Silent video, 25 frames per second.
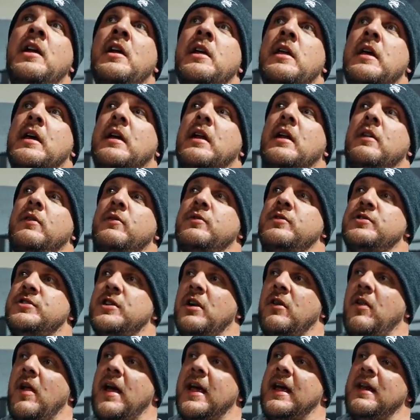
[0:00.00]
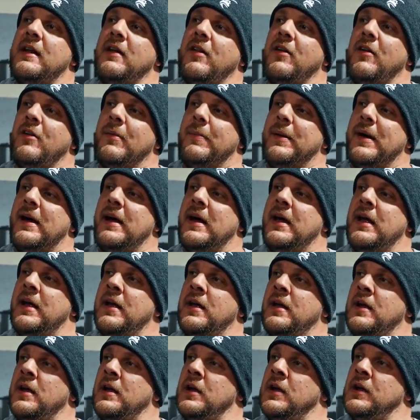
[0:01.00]
you kind of lose your line a little bit.
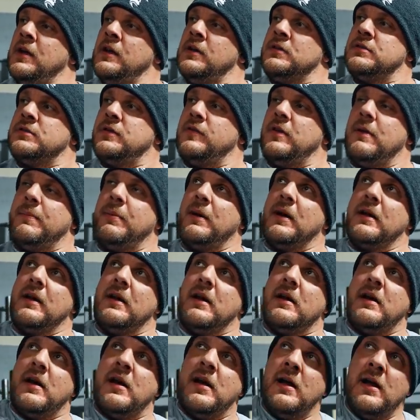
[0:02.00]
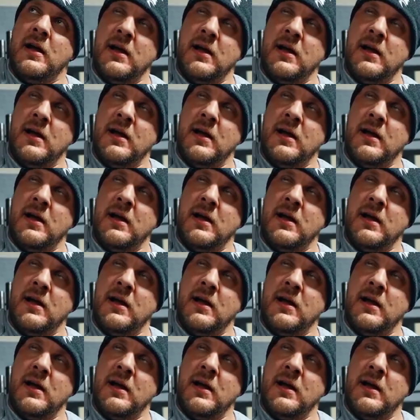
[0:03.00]
So if you bring your